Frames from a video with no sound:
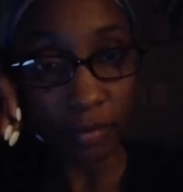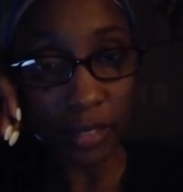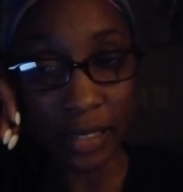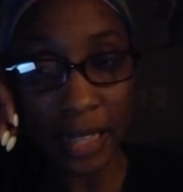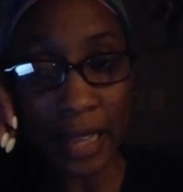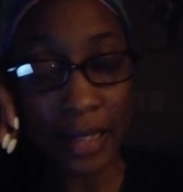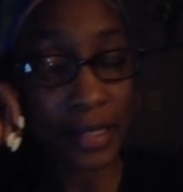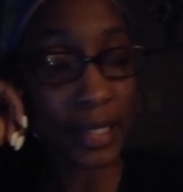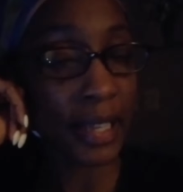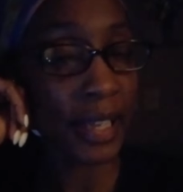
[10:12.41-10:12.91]

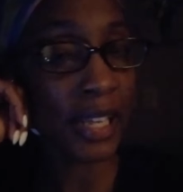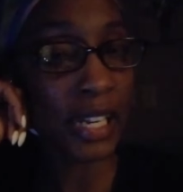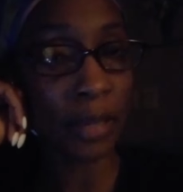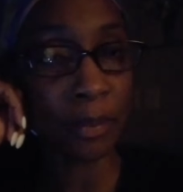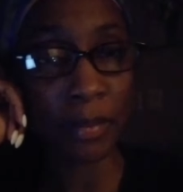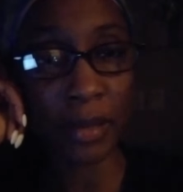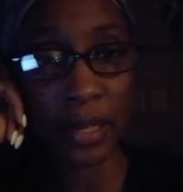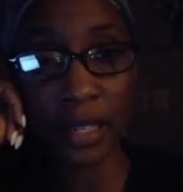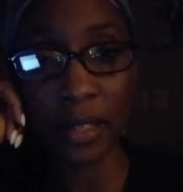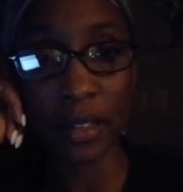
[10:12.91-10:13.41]
that's the
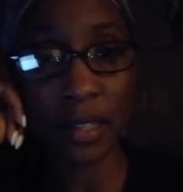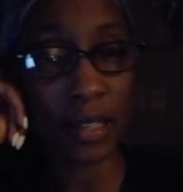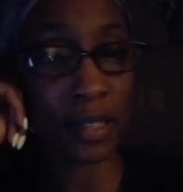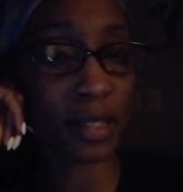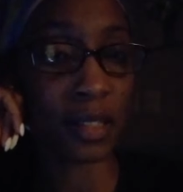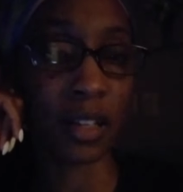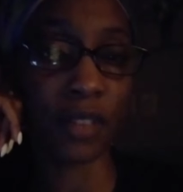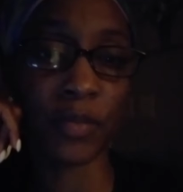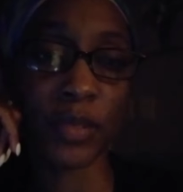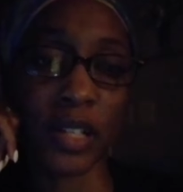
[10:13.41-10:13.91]
enemy
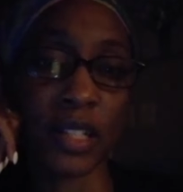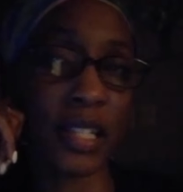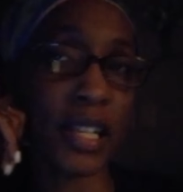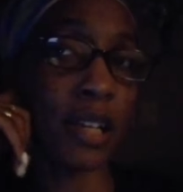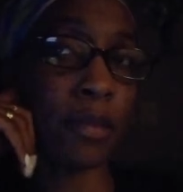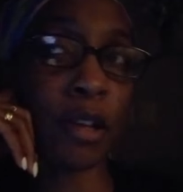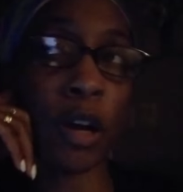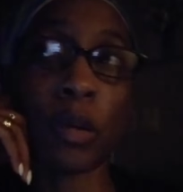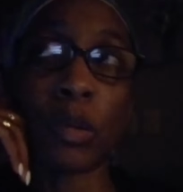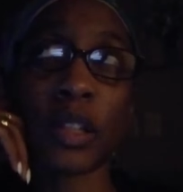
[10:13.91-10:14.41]
himself because the
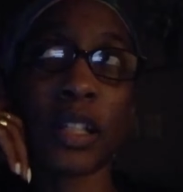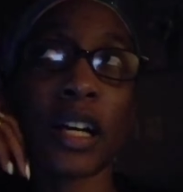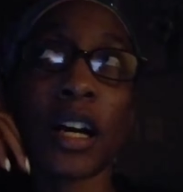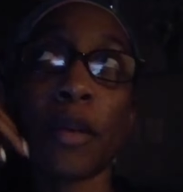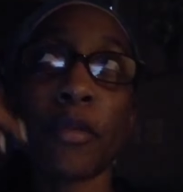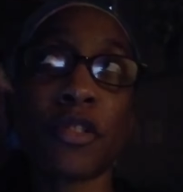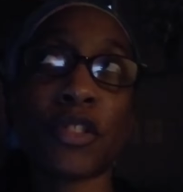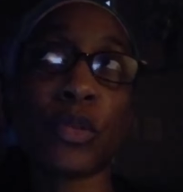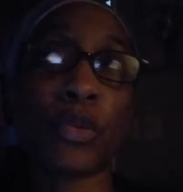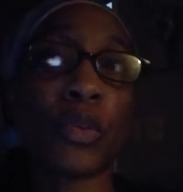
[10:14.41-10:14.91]
enemy only
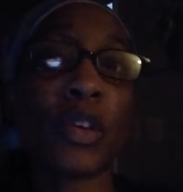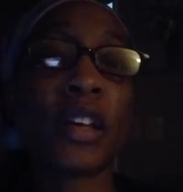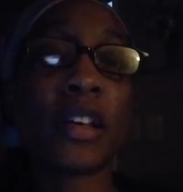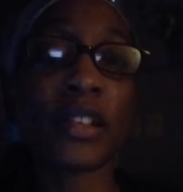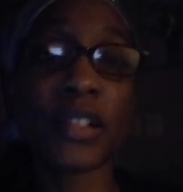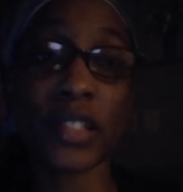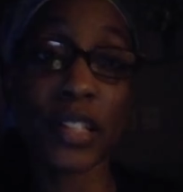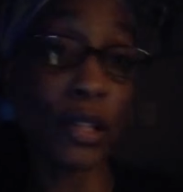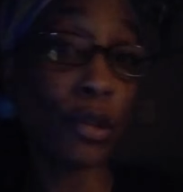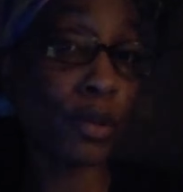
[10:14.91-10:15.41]
comes to
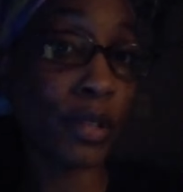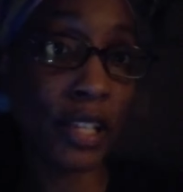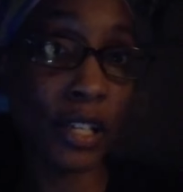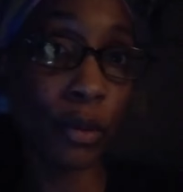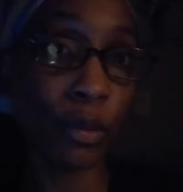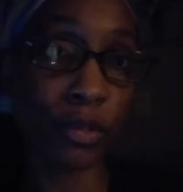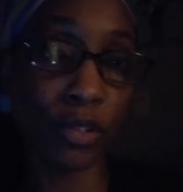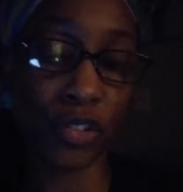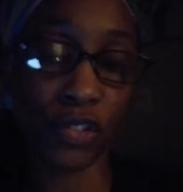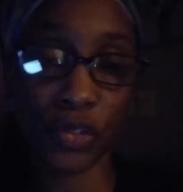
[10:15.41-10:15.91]
steal
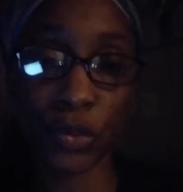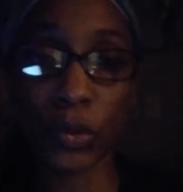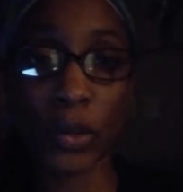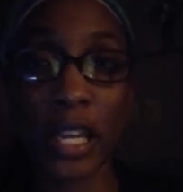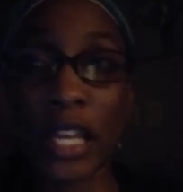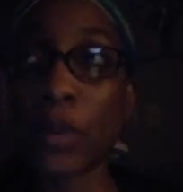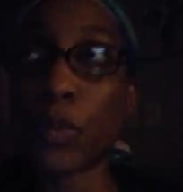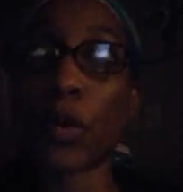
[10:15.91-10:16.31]
kill and destroy he